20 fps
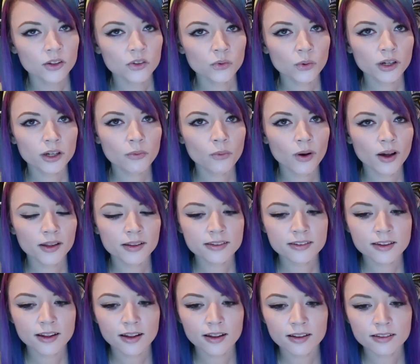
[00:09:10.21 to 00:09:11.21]
21
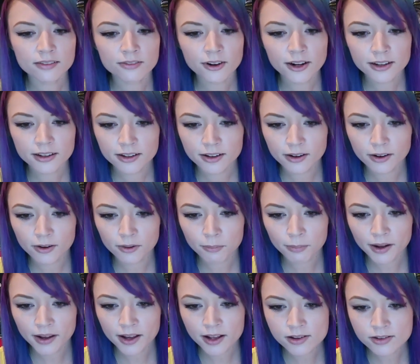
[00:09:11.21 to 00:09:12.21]
says right here,
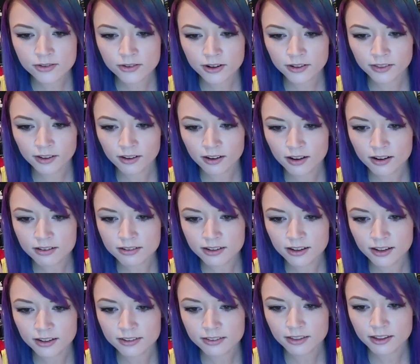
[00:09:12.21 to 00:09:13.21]
by entering the
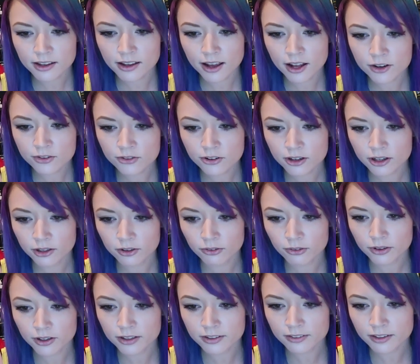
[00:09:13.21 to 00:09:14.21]
contest, the entrant
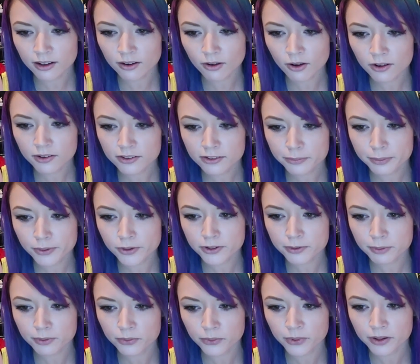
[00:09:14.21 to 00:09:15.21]
agrees that all
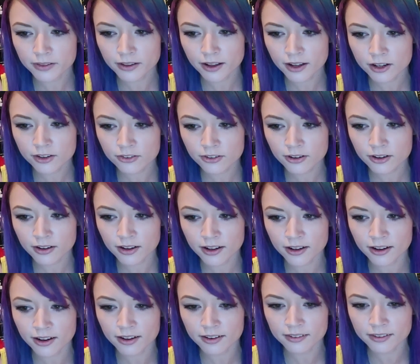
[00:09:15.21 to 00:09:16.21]
disputes between the entrant
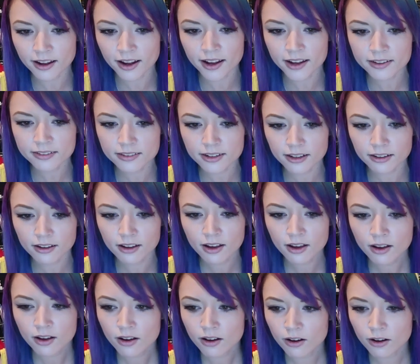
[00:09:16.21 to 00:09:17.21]
and Niantic
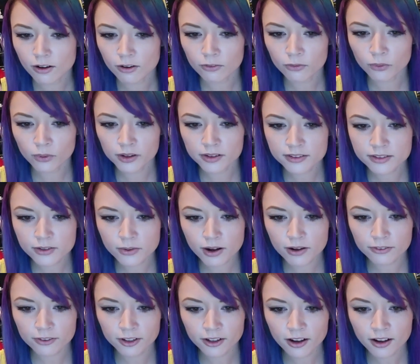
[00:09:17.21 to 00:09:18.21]
of
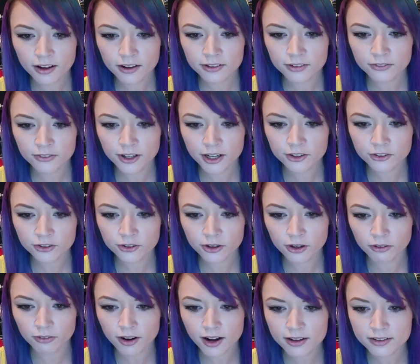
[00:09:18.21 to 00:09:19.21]
whatsoever kind of nature
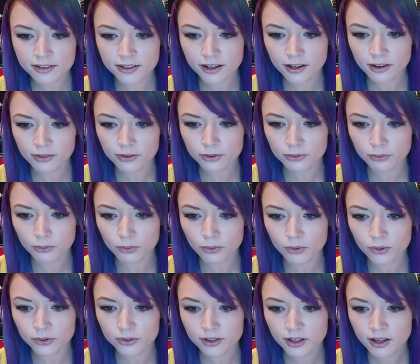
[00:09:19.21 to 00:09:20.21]
arising out of these
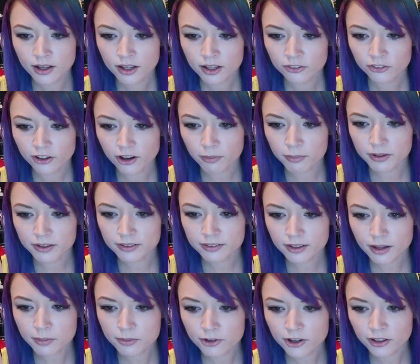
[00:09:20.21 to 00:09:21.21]
rules shall be
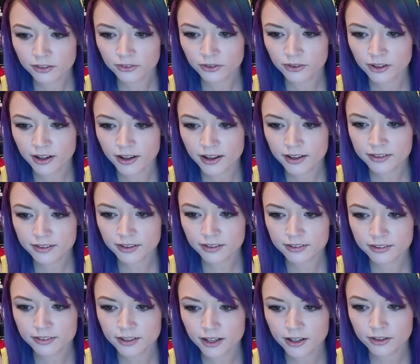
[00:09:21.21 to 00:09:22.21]
subject to
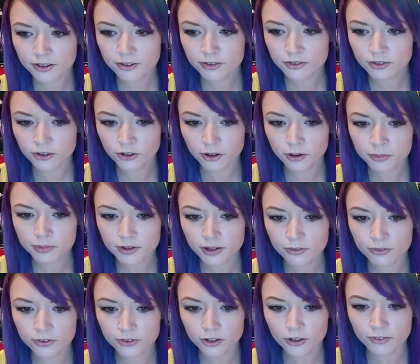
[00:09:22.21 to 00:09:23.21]
Niantic's standard terms
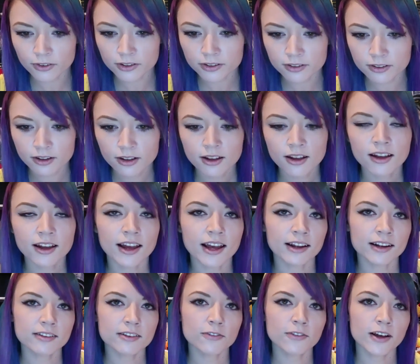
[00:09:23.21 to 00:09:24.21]
of service,
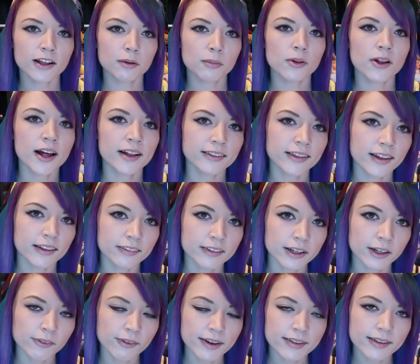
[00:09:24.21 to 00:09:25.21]
and it's available at that
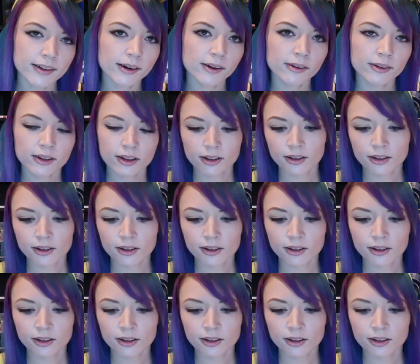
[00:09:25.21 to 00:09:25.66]
link right there.